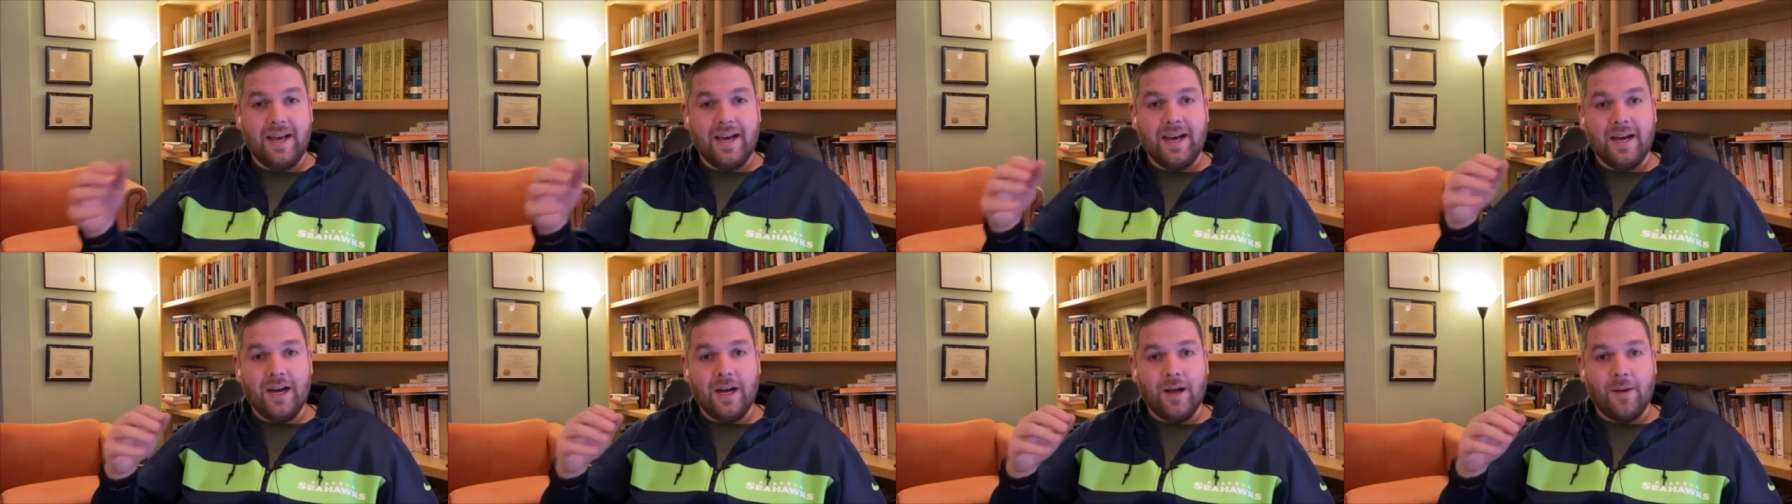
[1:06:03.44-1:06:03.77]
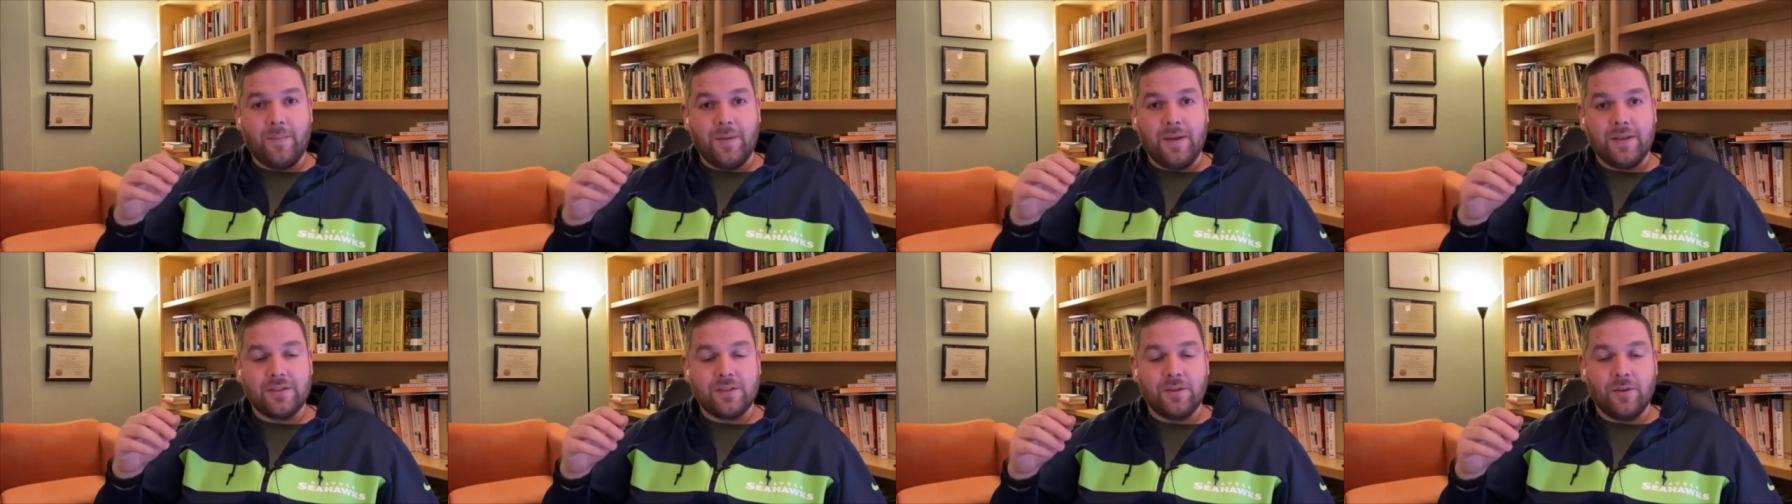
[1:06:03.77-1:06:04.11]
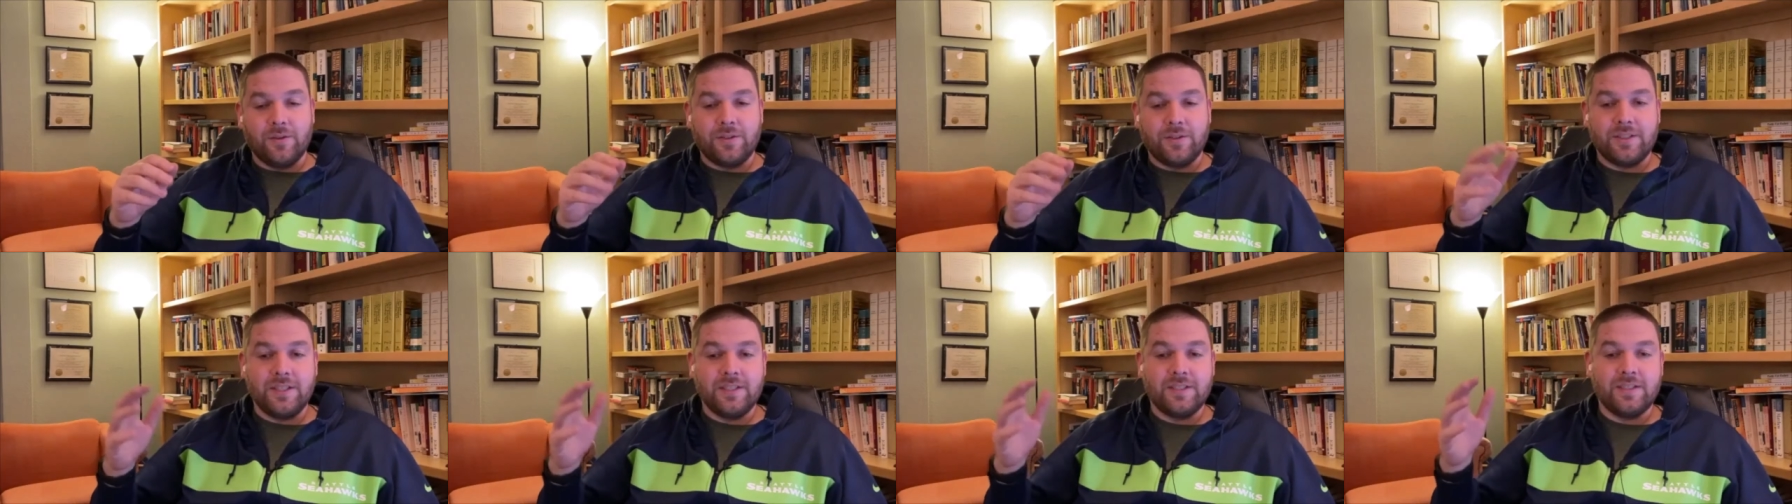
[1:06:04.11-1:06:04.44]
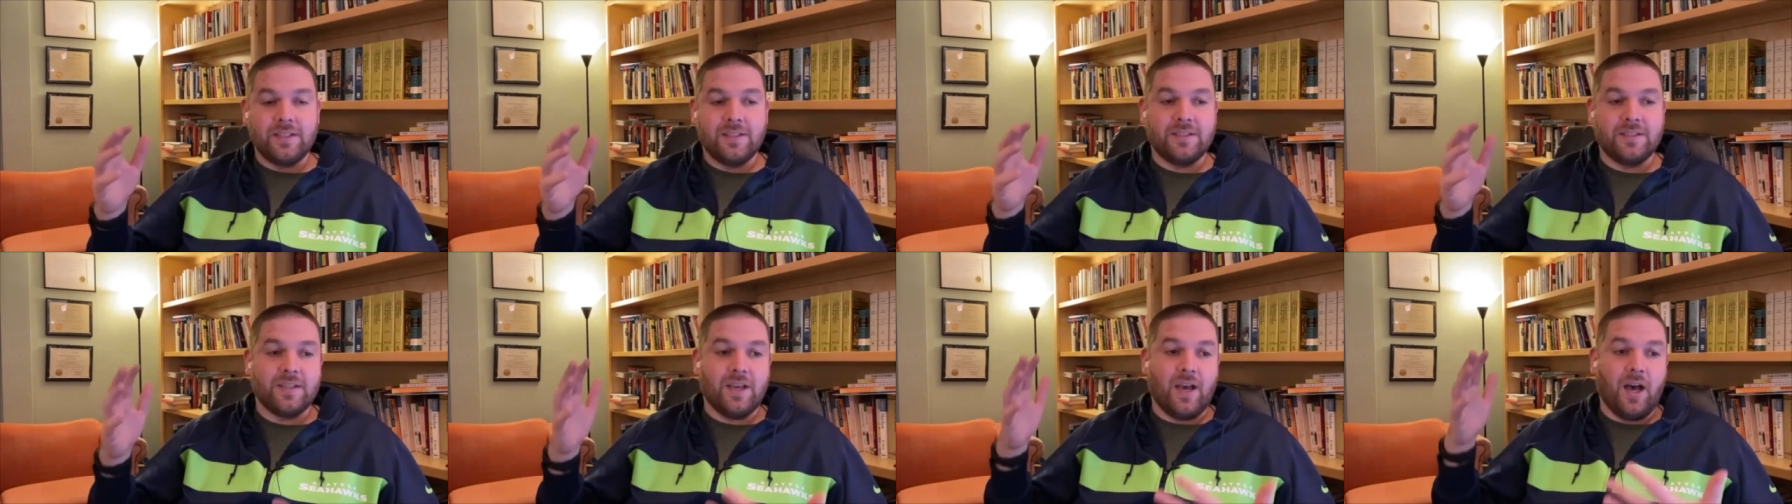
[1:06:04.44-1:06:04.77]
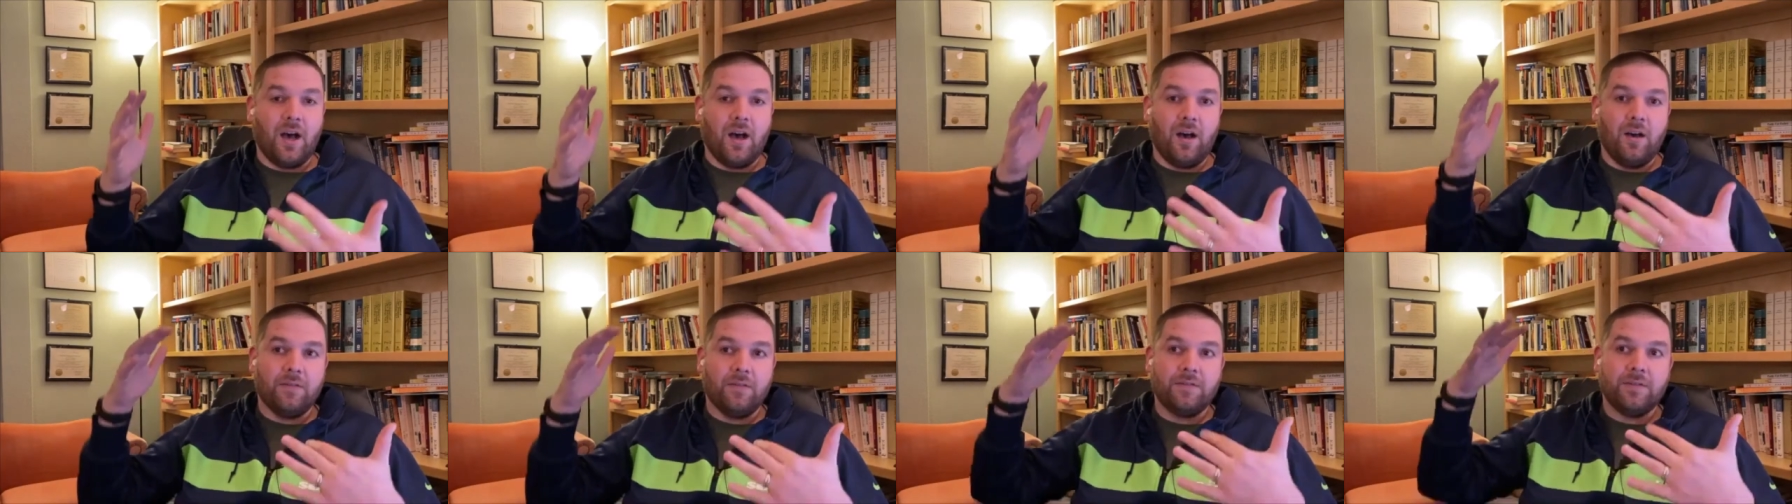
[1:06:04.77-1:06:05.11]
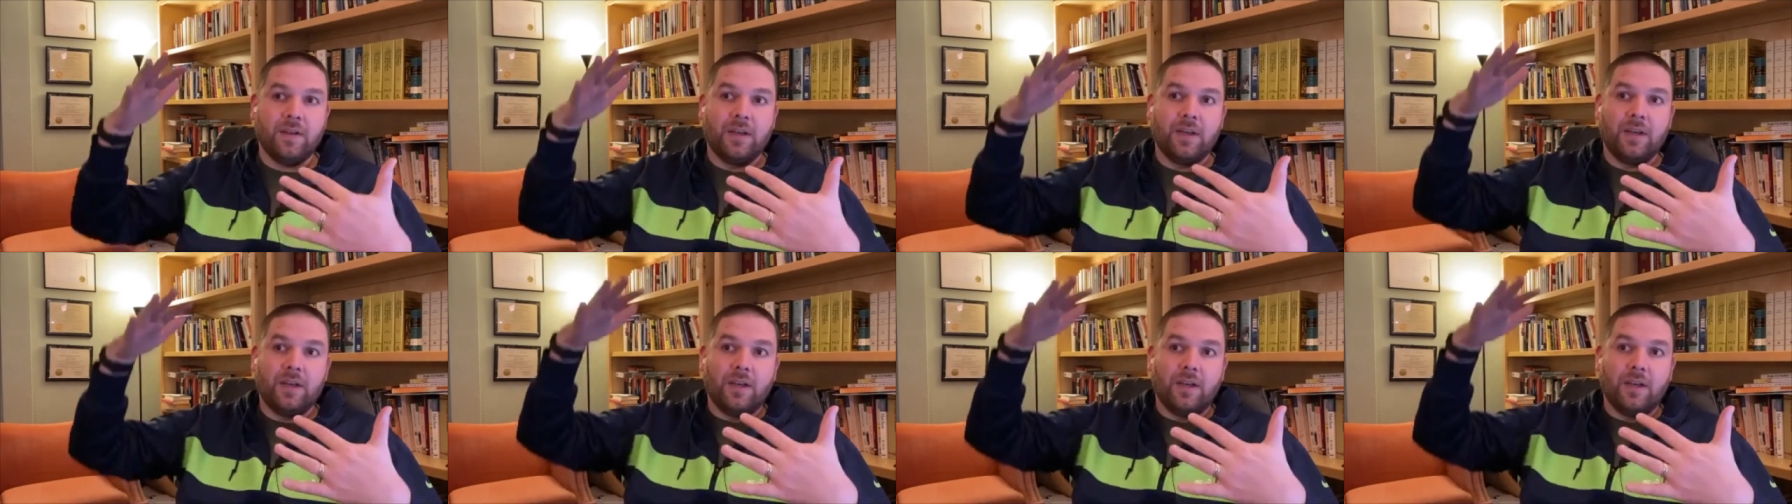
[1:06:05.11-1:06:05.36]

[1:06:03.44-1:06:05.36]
Um, and so seasons of